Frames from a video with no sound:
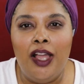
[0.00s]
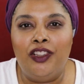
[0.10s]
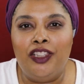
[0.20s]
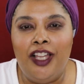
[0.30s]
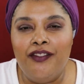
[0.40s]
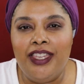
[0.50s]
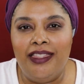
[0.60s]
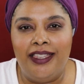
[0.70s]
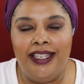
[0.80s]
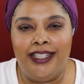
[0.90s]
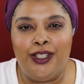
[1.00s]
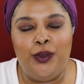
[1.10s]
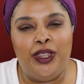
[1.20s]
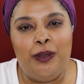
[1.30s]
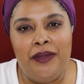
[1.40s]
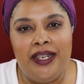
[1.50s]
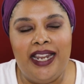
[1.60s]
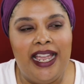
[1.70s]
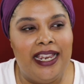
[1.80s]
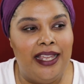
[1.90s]
Loving this with the
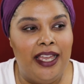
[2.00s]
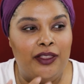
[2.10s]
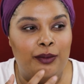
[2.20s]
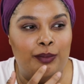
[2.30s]
midnight and